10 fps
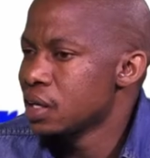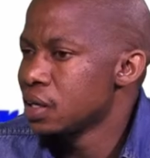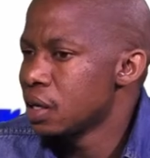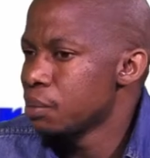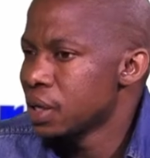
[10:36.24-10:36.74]

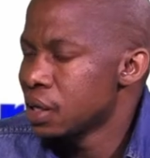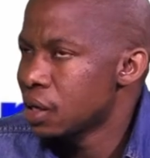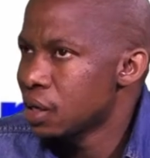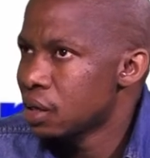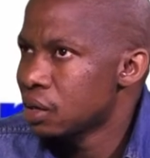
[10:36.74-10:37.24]
I mean,
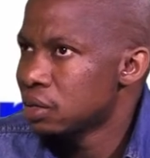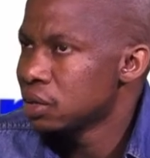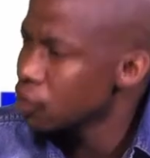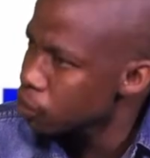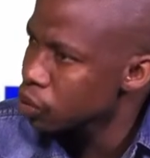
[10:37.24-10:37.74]

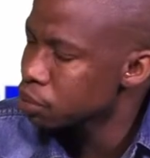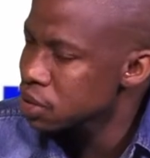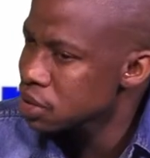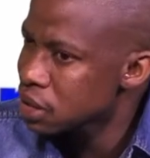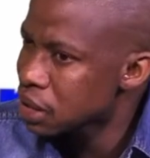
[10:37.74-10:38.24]
if I'm not
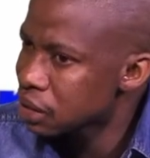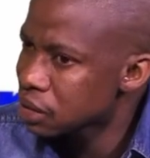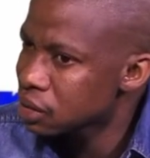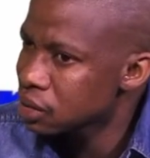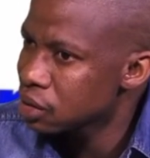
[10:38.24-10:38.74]

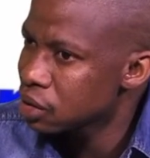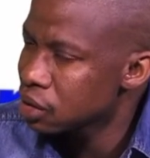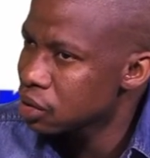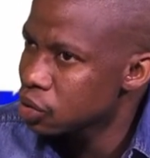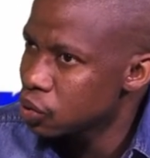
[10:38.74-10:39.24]
mistaken,
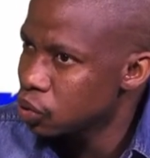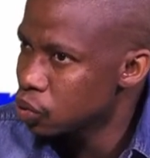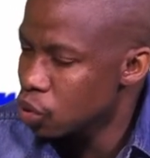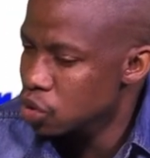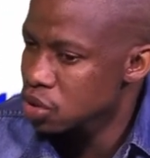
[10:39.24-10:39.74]

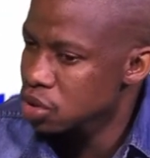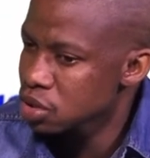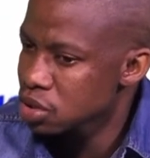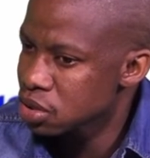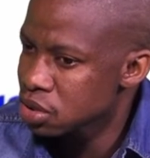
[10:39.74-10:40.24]

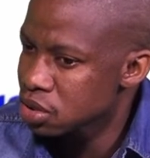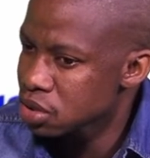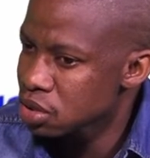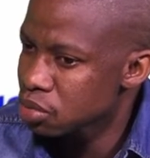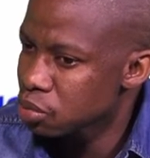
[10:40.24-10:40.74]
yours
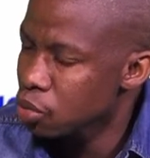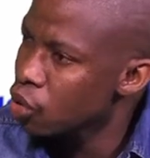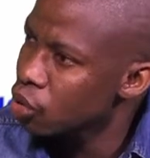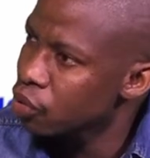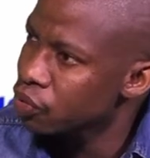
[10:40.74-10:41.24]
it's
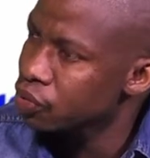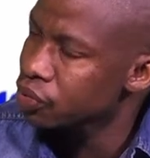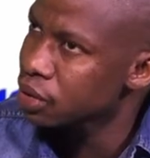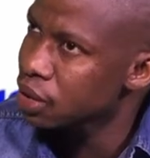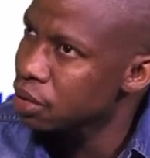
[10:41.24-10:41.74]
more
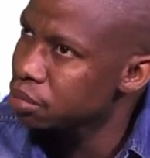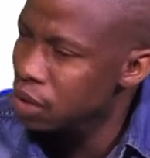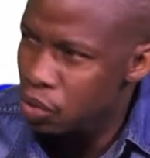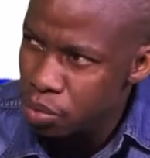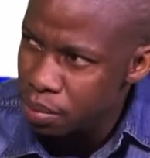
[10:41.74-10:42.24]
of
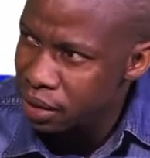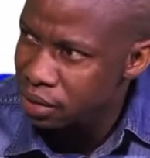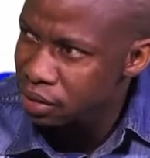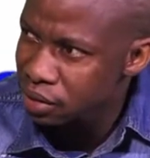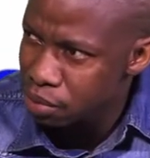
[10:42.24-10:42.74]
the
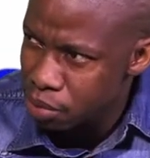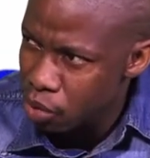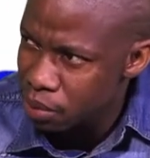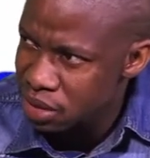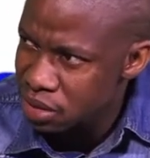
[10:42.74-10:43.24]
women
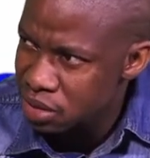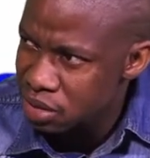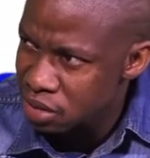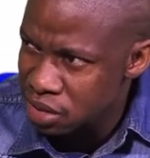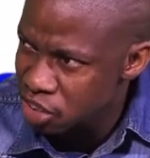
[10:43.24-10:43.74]
empowerment
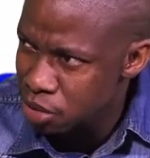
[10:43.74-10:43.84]
leadership